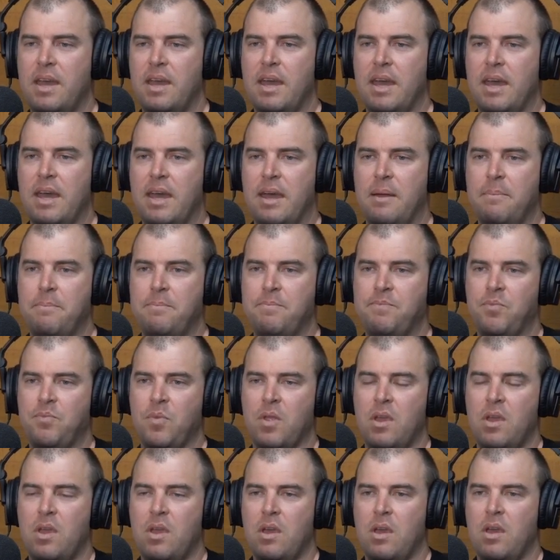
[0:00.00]
In
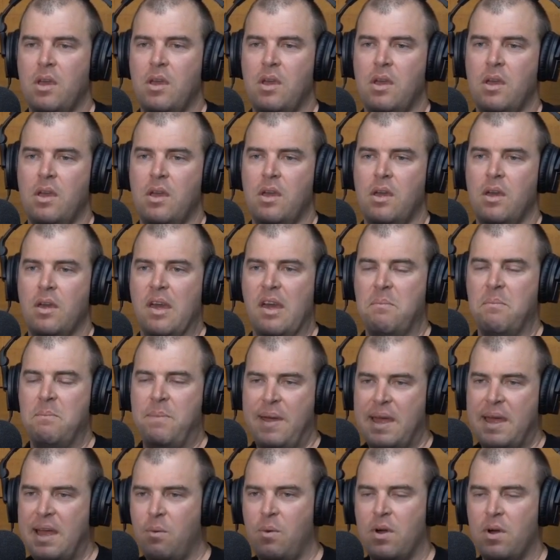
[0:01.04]

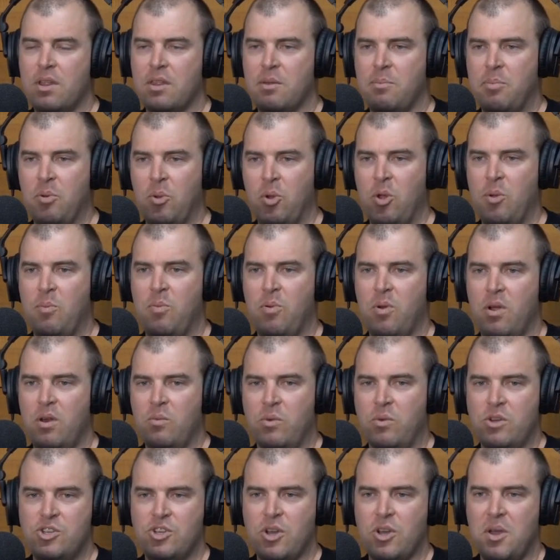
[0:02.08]
part one of the
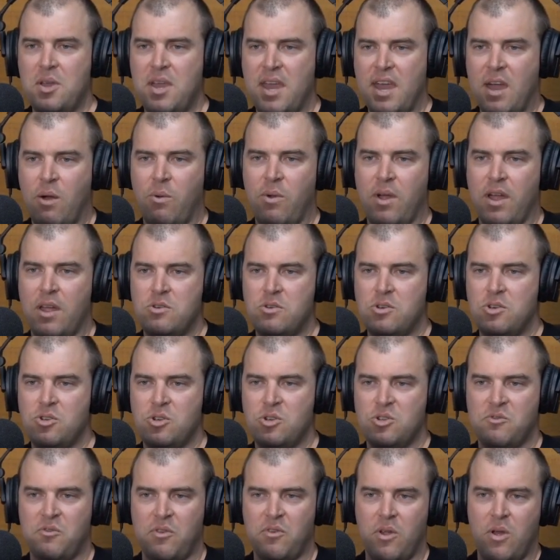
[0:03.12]
blueprint, we show you how we
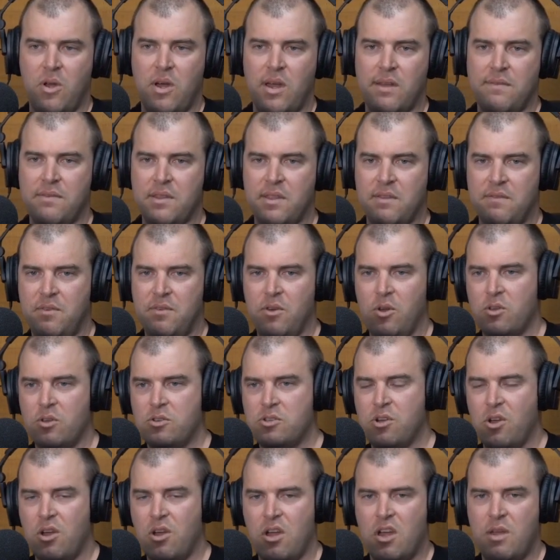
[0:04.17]
introduce Fly for the
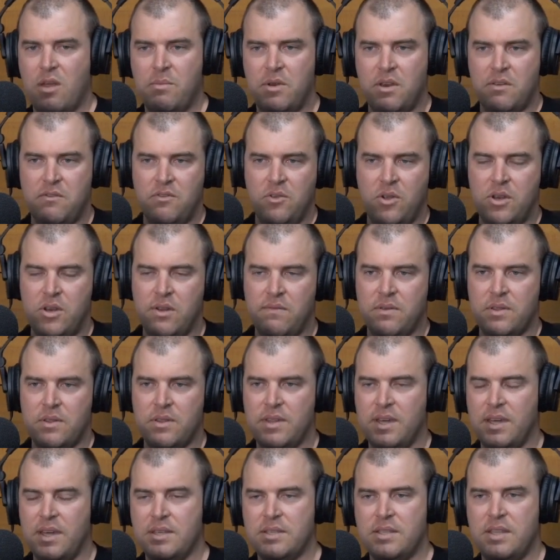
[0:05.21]
first time and a few
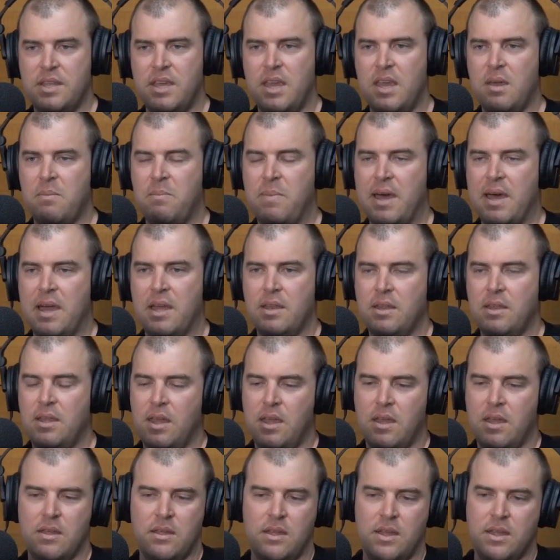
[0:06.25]
different things there. But
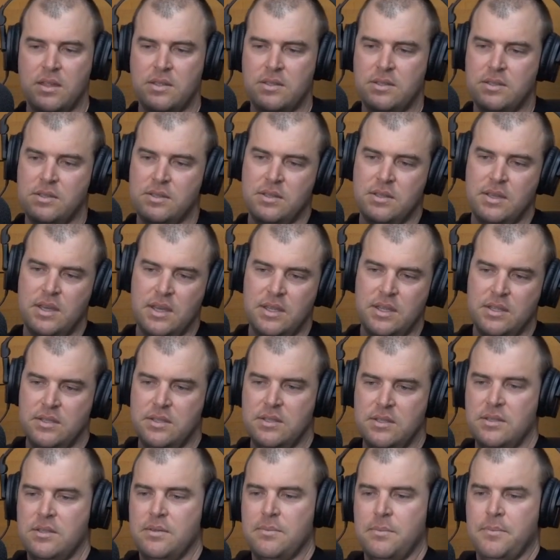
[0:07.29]
yeah,
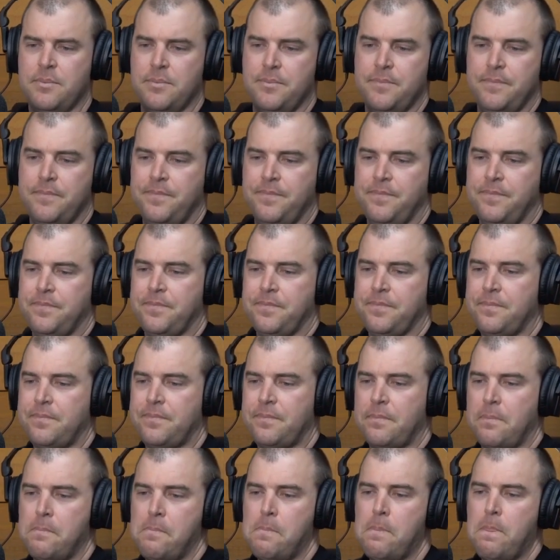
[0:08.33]
it's
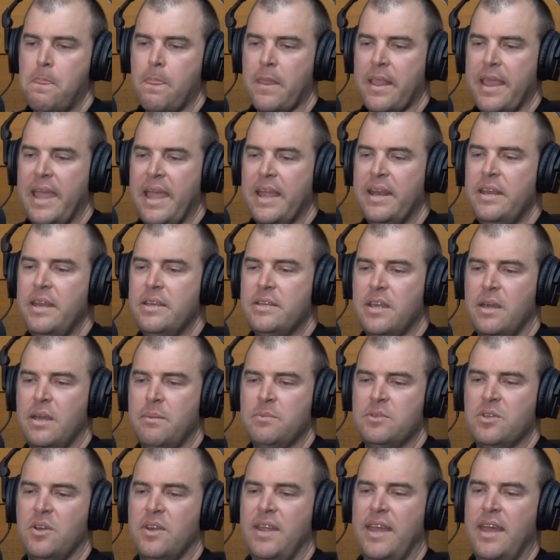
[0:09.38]
any
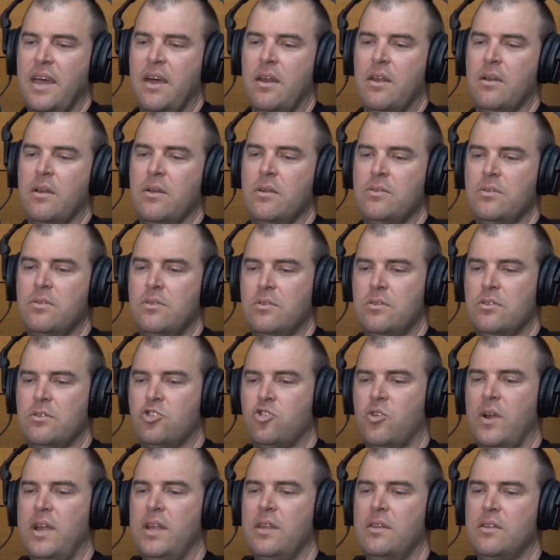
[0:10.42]
tips on how to
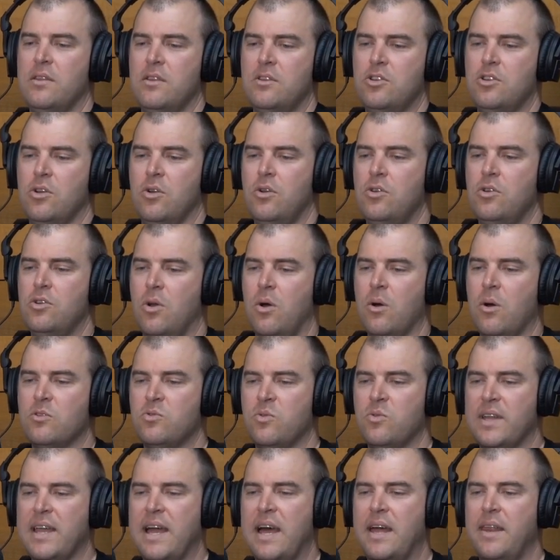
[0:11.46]
treat the two
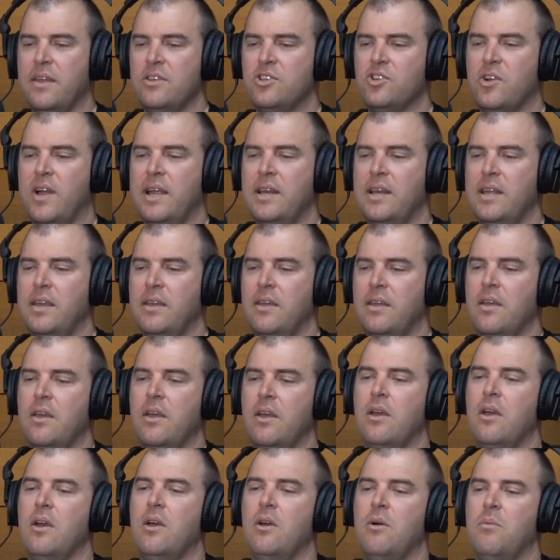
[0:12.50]
dogs regarding training?
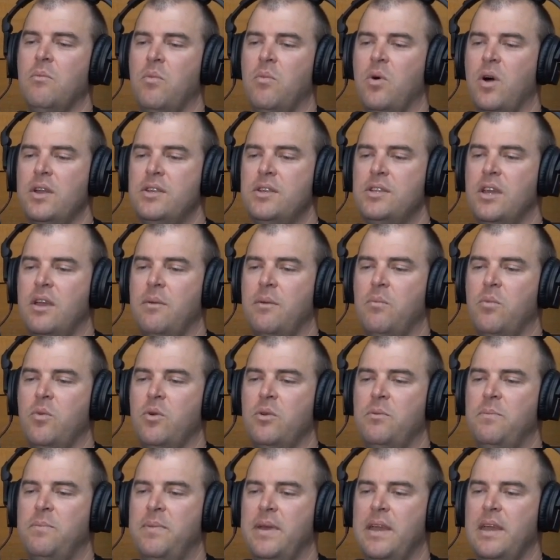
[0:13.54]
My tip
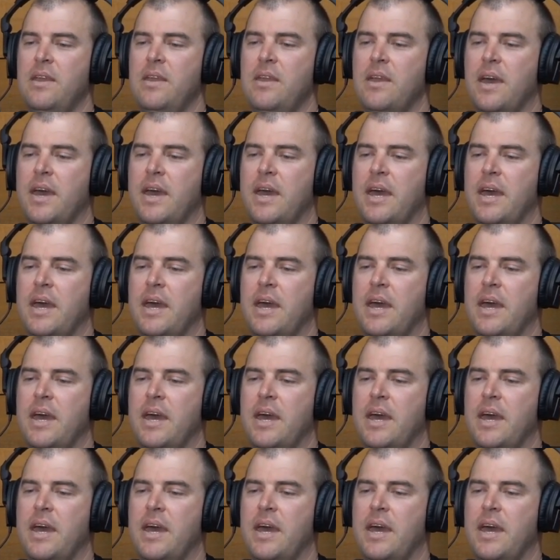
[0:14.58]
would be